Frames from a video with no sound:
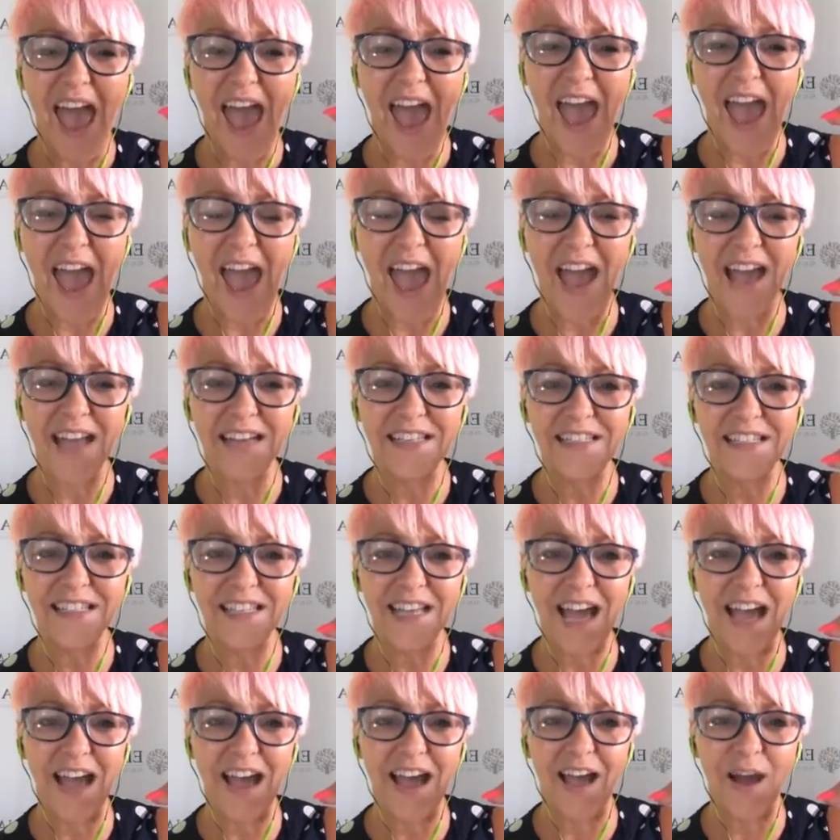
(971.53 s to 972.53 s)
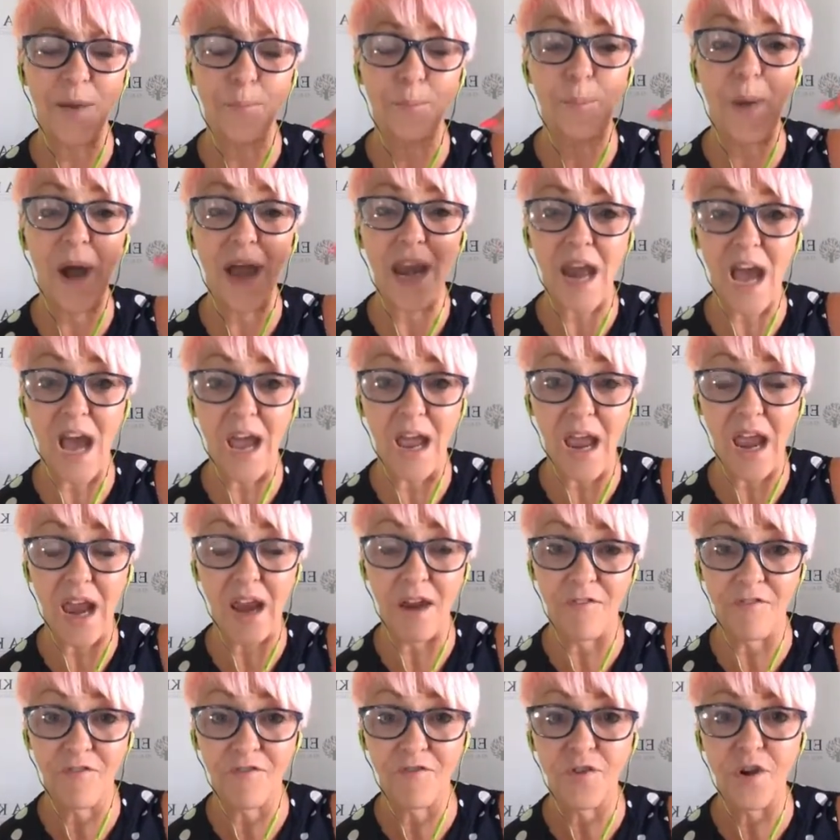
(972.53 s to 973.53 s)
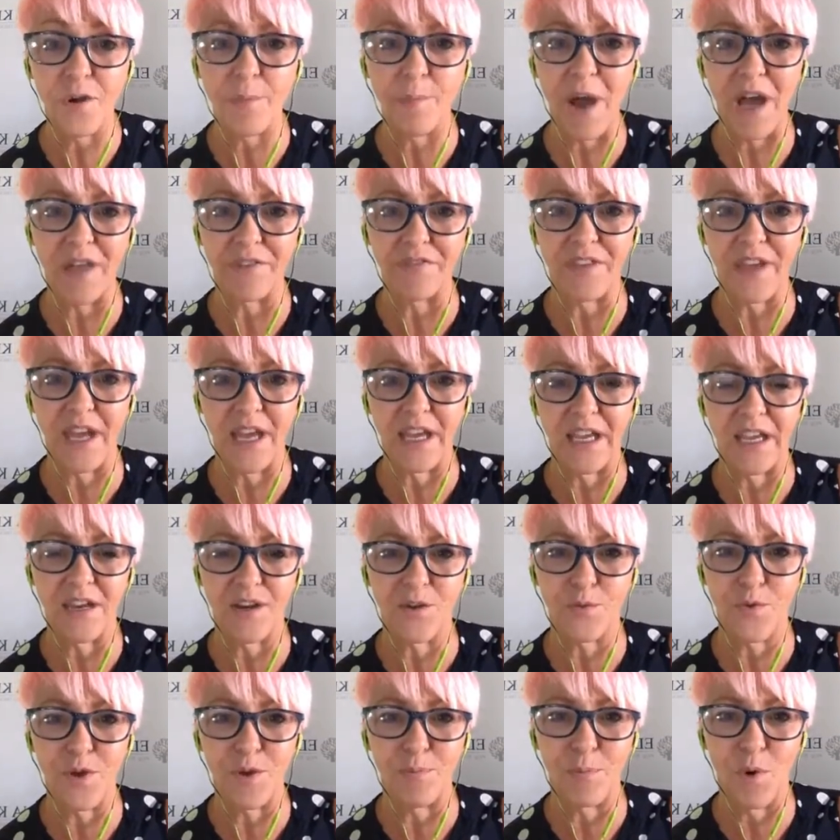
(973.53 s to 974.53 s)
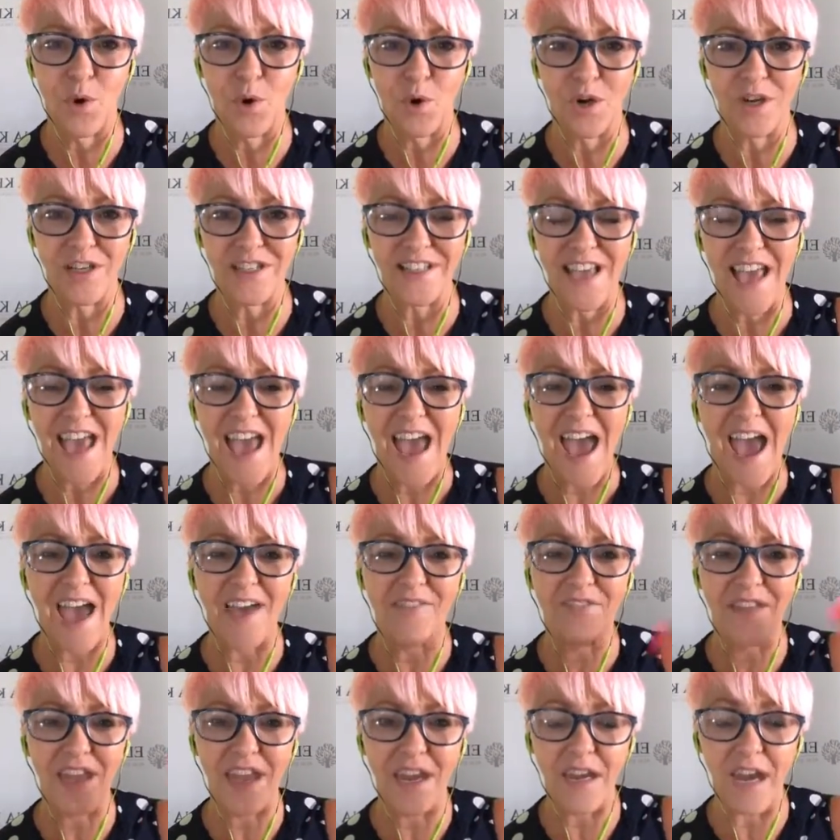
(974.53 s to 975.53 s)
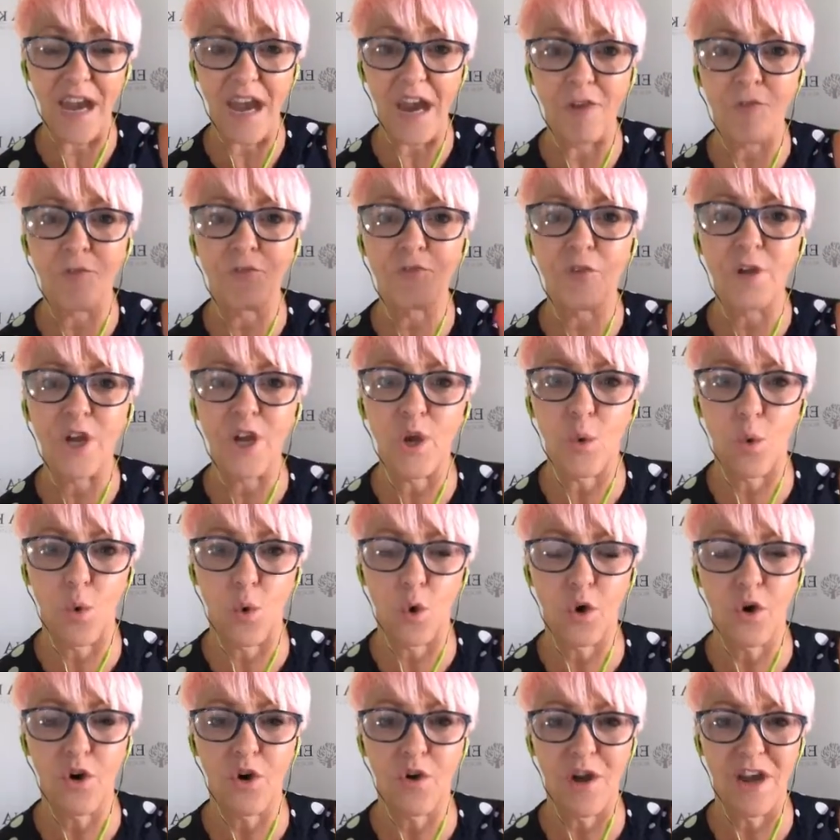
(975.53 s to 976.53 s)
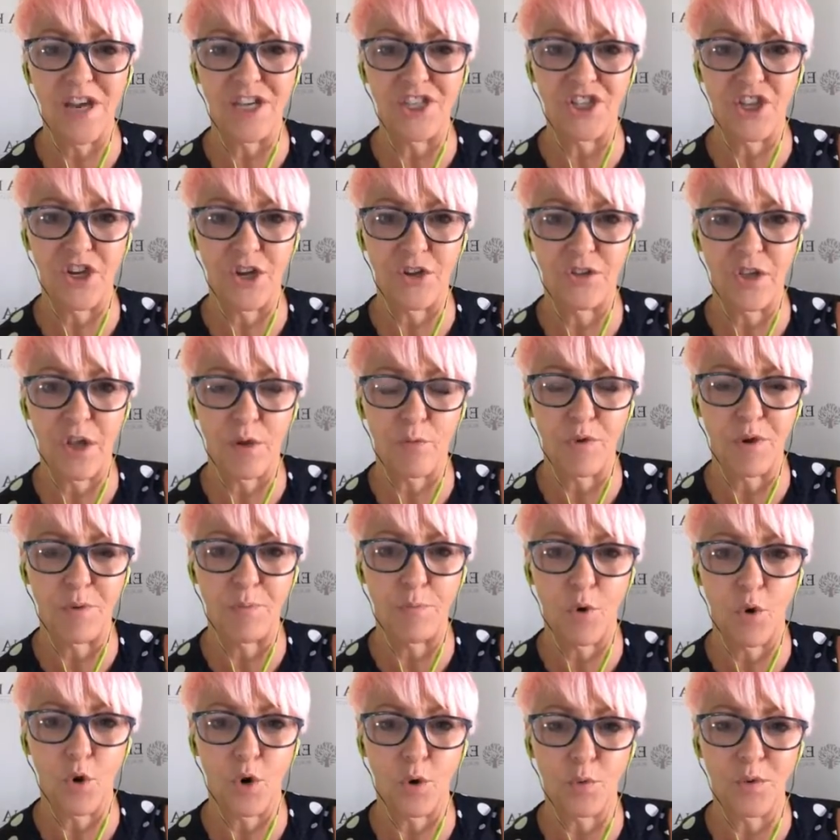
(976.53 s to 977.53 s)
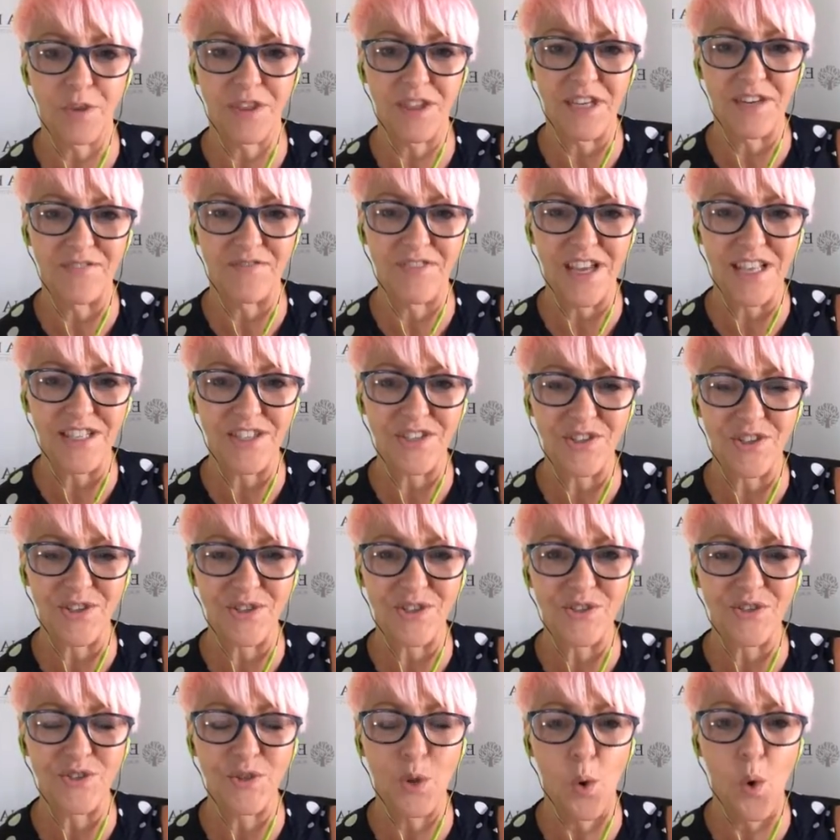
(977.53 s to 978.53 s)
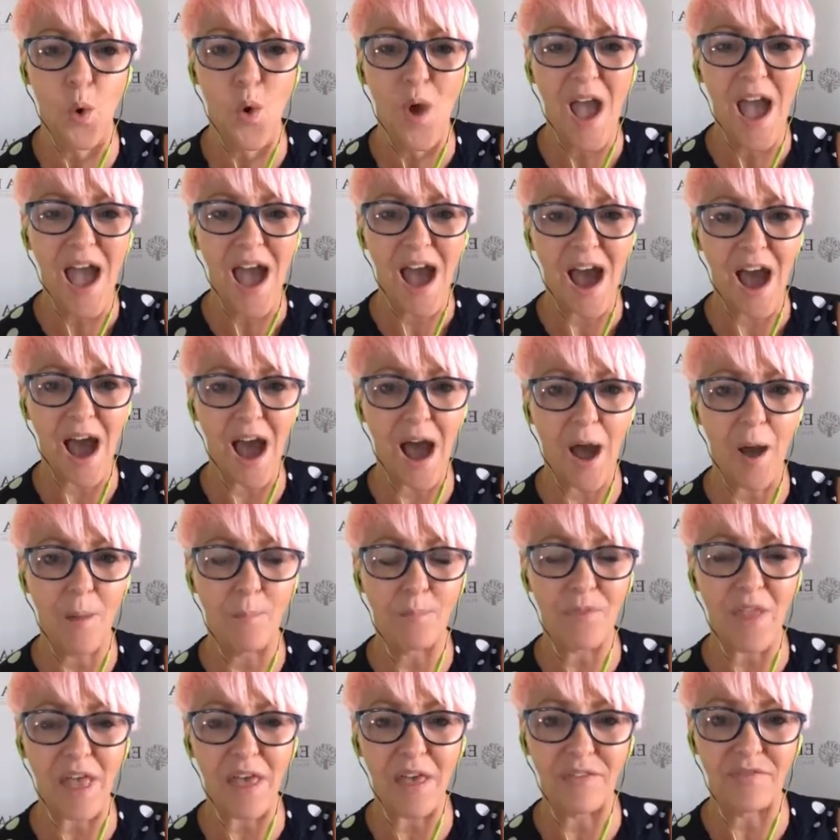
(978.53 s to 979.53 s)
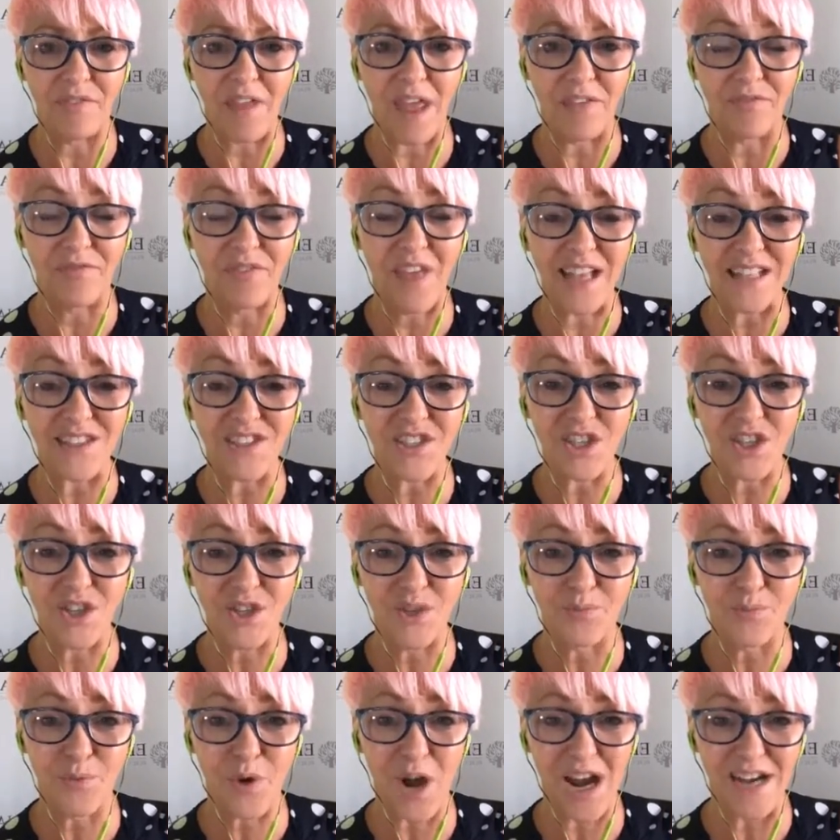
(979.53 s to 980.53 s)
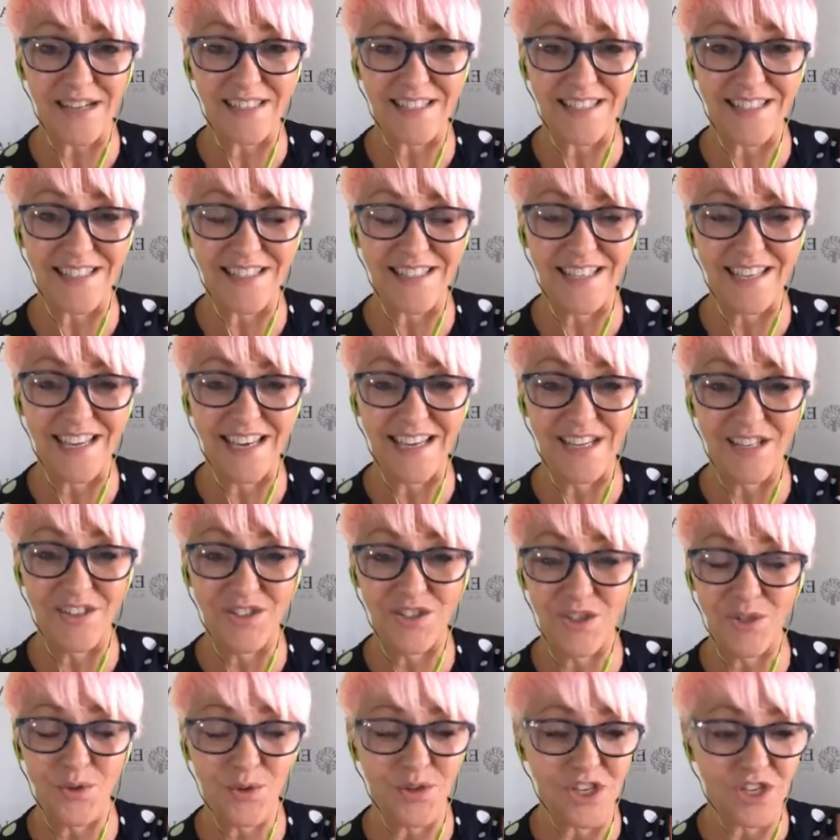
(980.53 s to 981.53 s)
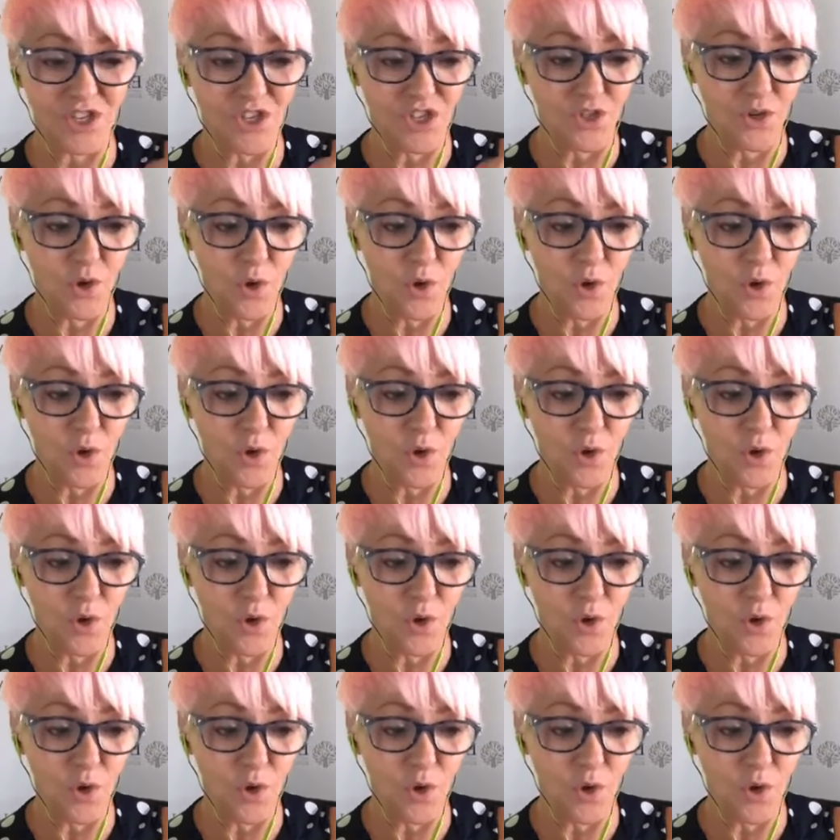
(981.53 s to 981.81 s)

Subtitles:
And, but every month I get a report. And then every quarter I share that report with investors. So, and that's a good practice to get into, because,